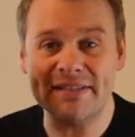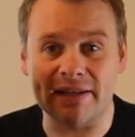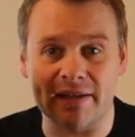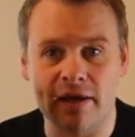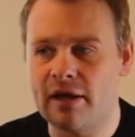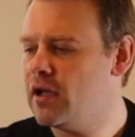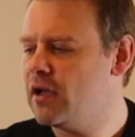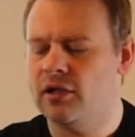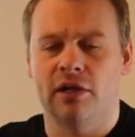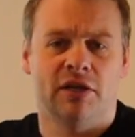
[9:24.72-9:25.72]
on Amazon.
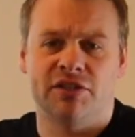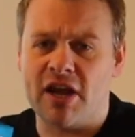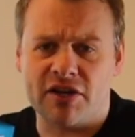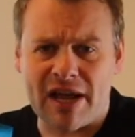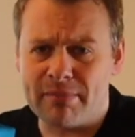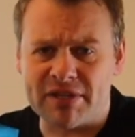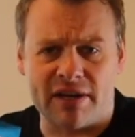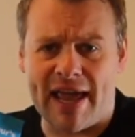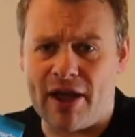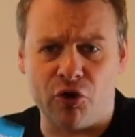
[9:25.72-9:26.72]
Search
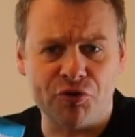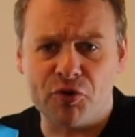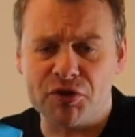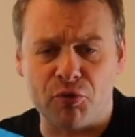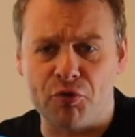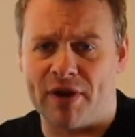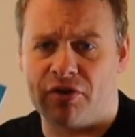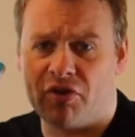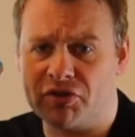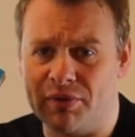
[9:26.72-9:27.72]
Amazon, Entrepreneur's
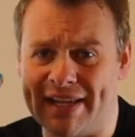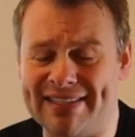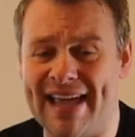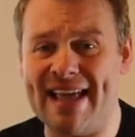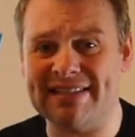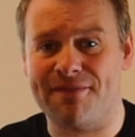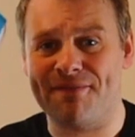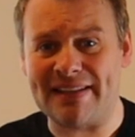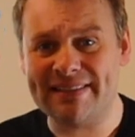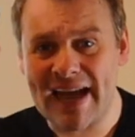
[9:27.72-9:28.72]
Blueprint, Russell Leeds. It is
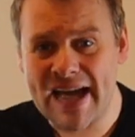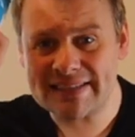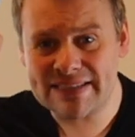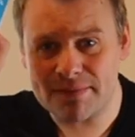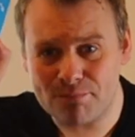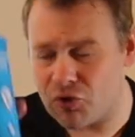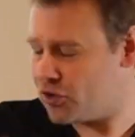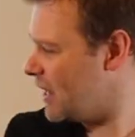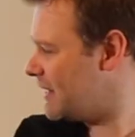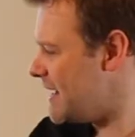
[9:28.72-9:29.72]
a fantastic
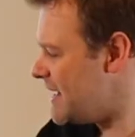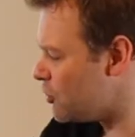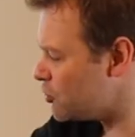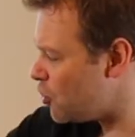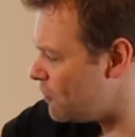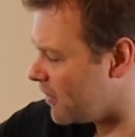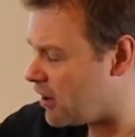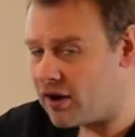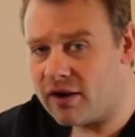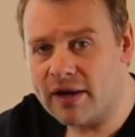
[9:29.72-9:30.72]
book, and he goes
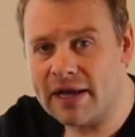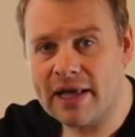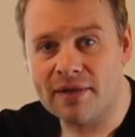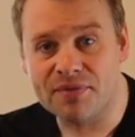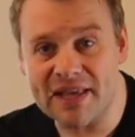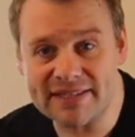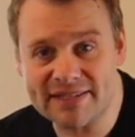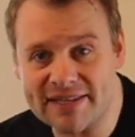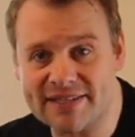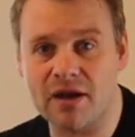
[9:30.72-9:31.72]
over
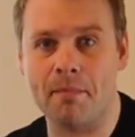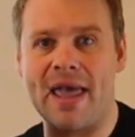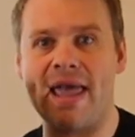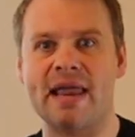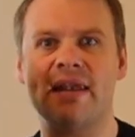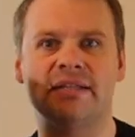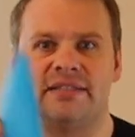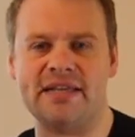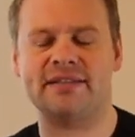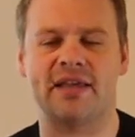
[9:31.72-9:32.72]
this system
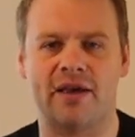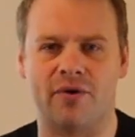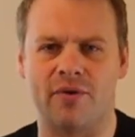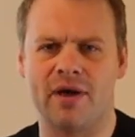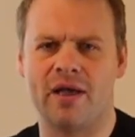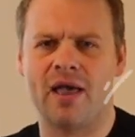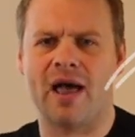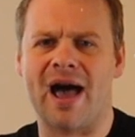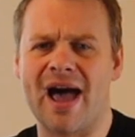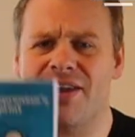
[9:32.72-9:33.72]
in detail.
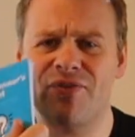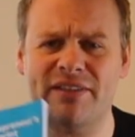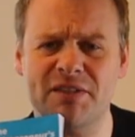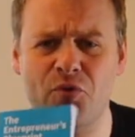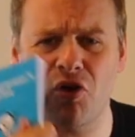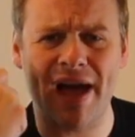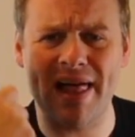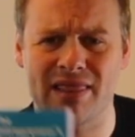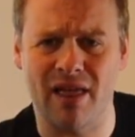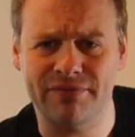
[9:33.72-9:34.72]
I read this book,
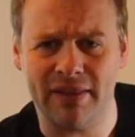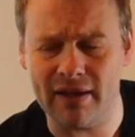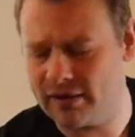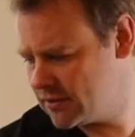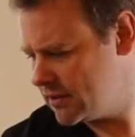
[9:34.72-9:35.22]
I loved